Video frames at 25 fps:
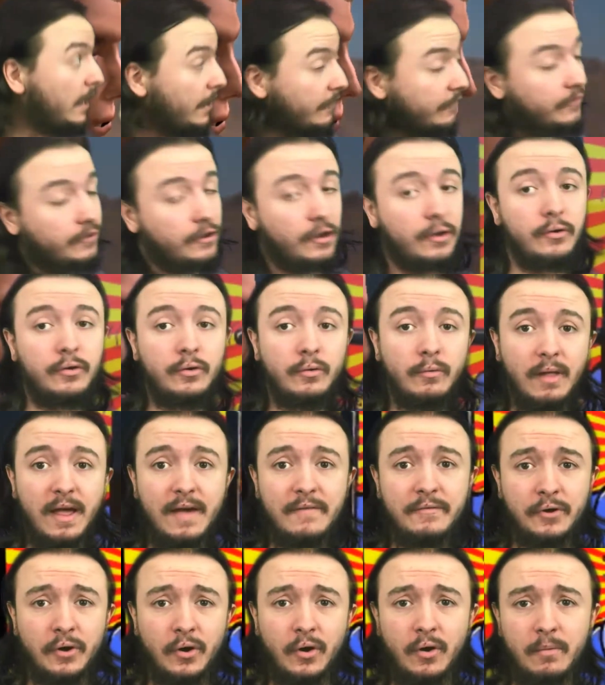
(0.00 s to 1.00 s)
He's a dude who
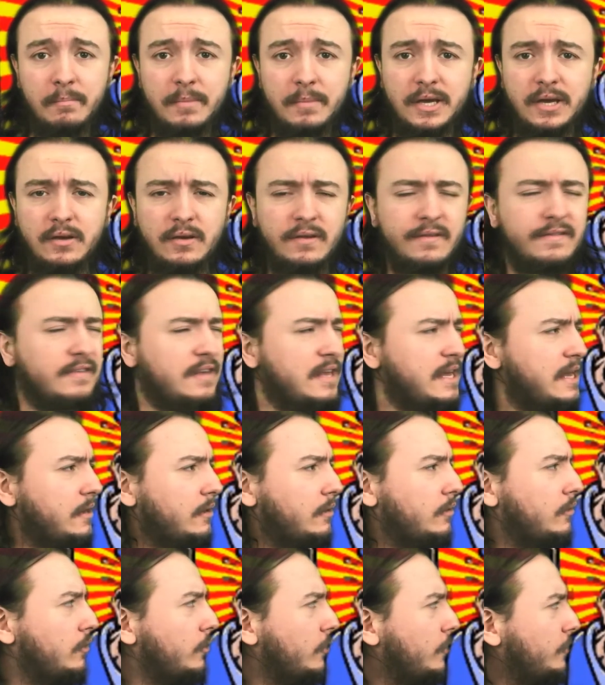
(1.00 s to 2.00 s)
left home because he
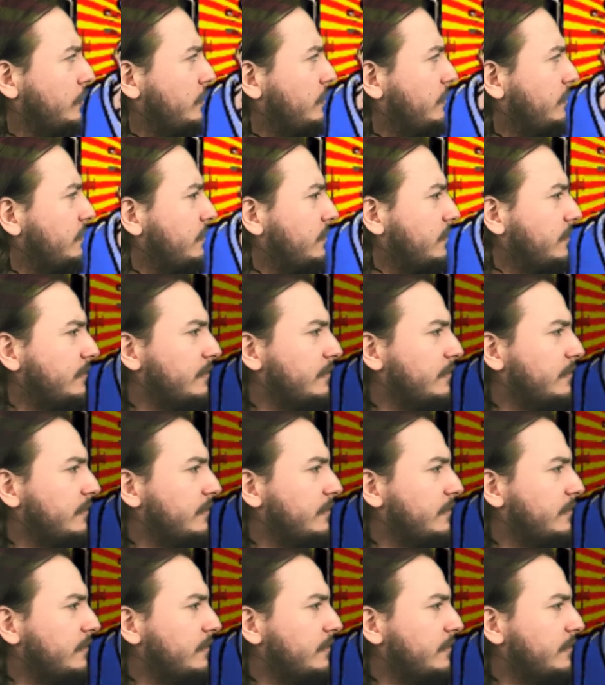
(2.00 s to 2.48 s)
couldn't